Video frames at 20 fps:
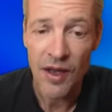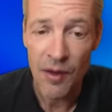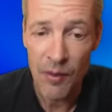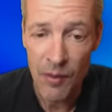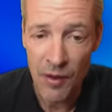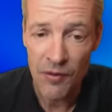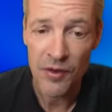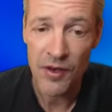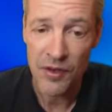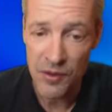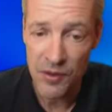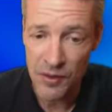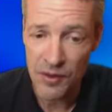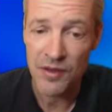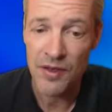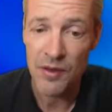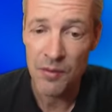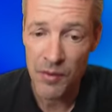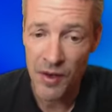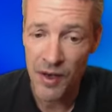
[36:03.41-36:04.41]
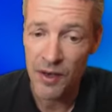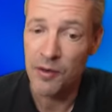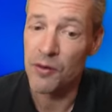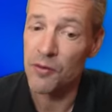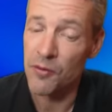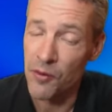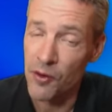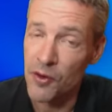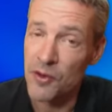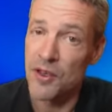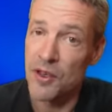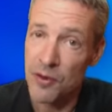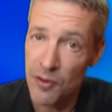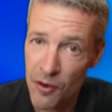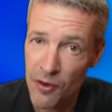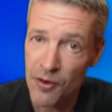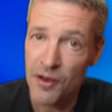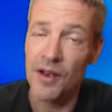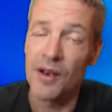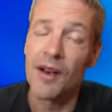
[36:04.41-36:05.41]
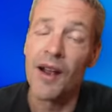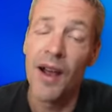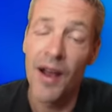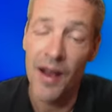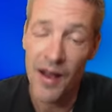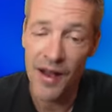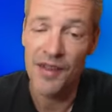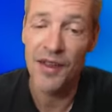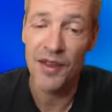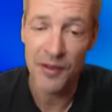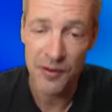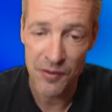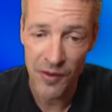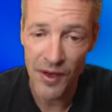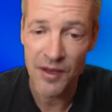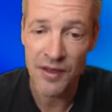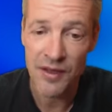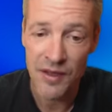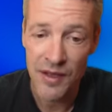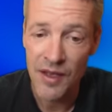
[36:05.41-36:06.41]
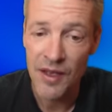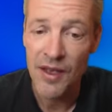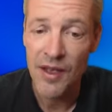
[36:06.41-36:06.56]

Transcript: However, as you can see, black could force a draw here. Aha, that's right.